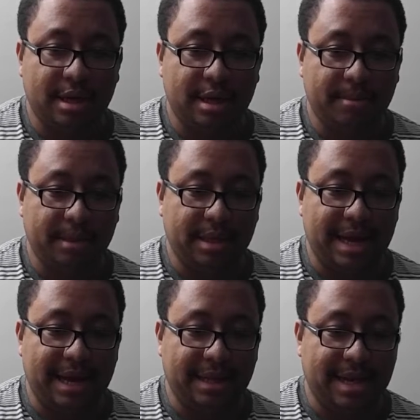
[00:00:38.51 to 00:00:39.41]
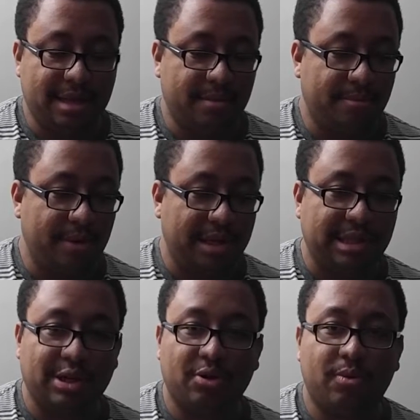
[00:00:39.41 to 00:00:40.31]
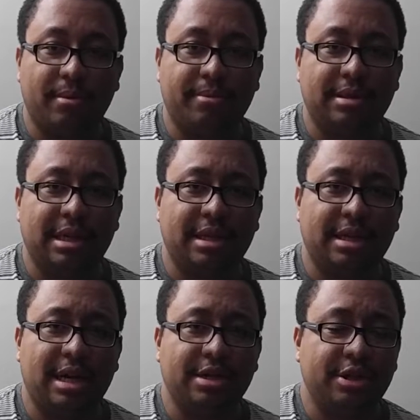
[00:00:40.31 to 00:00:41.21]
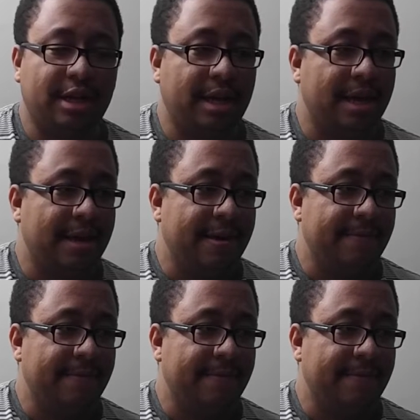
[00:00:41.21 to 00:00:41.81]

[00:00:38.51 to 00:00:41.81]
and not the 0.01% of the country.